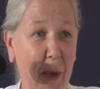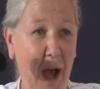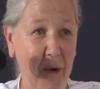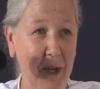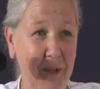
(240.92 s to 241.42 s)

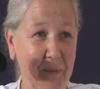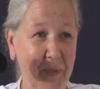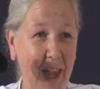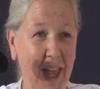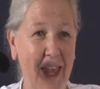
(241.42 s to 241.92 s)
power.
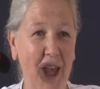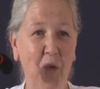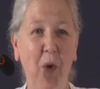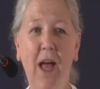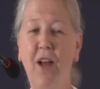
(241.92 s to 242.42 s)

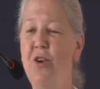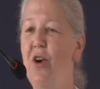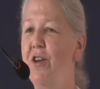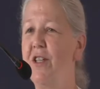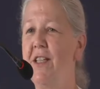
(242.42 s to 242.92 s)
We are
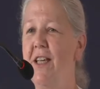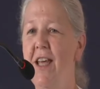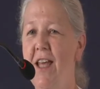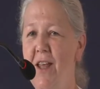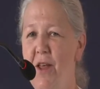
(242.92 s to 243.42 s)
not
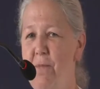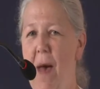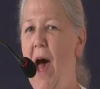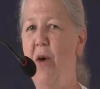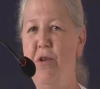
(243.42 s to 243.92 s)

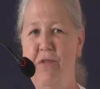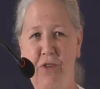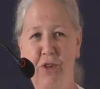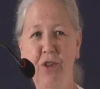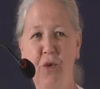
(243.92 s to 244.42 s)

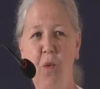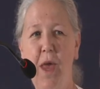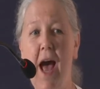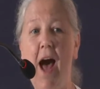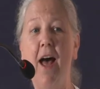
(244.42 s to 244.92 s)
powerful,
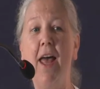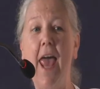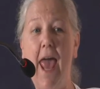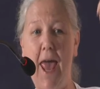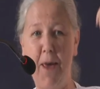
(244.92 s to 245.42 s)
we are
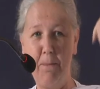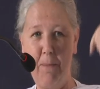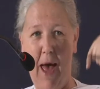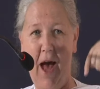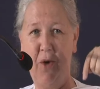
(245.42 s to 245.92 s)

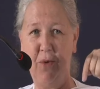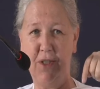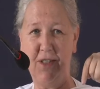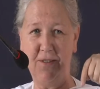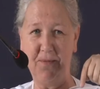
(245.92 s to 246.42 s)
empowered.
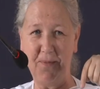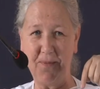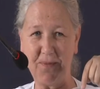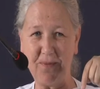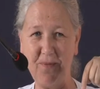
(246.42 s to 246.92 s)

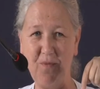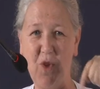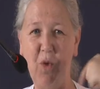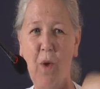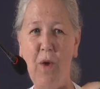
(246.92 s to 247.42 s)

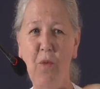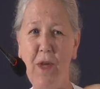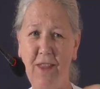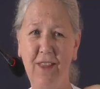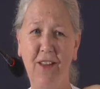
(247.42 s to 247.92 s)
When
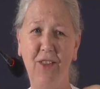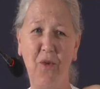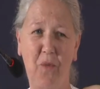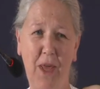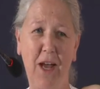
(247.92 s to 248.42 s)
we think that
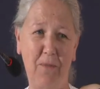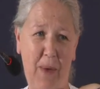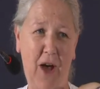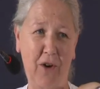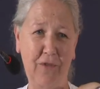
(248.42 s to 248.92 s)
we are
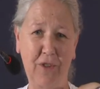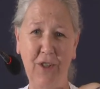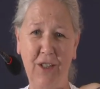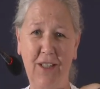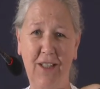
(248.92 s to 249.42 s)

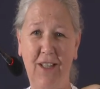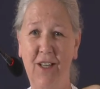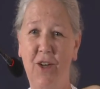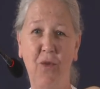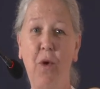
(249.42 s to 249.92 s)
powerful,
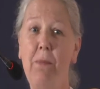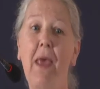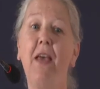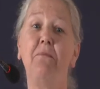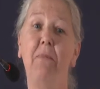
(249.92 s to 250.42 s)
we
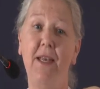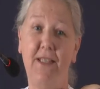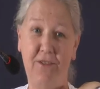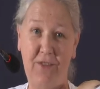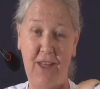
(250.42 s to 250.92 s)
make a
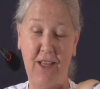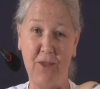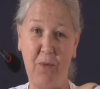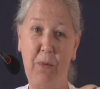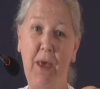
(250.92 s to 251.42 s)
mess of
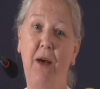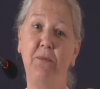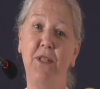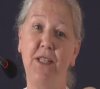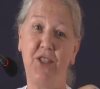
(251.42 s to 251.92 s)
things. We
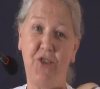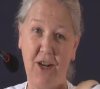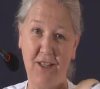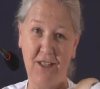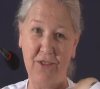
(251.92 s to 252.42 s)
become
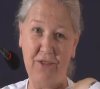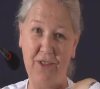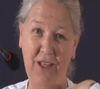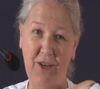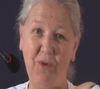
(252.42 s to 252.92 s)
destructive,
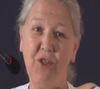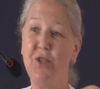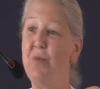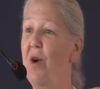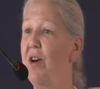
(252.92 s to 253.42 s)
which
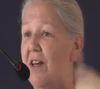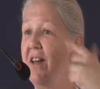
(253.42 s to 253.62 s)
is what